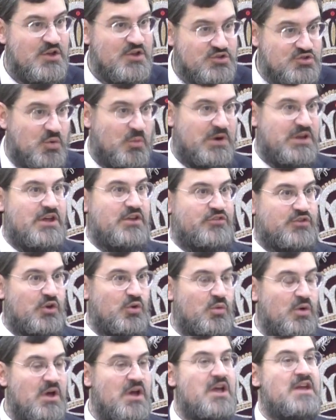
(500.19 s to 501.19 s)
So what
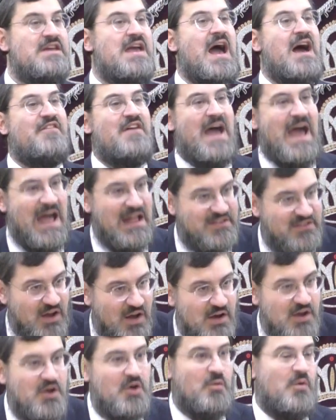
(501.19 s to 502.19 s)
do? You have a
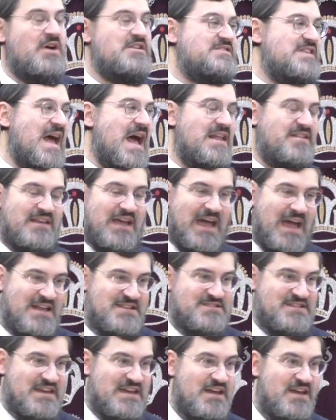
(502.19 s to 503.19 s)
heta. What's the heta
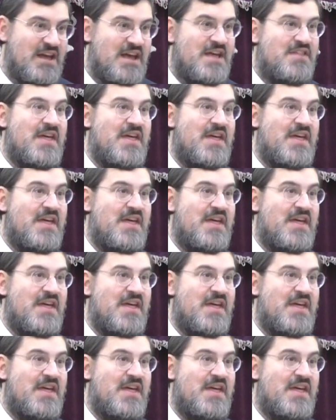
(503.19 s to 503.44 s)
cheski?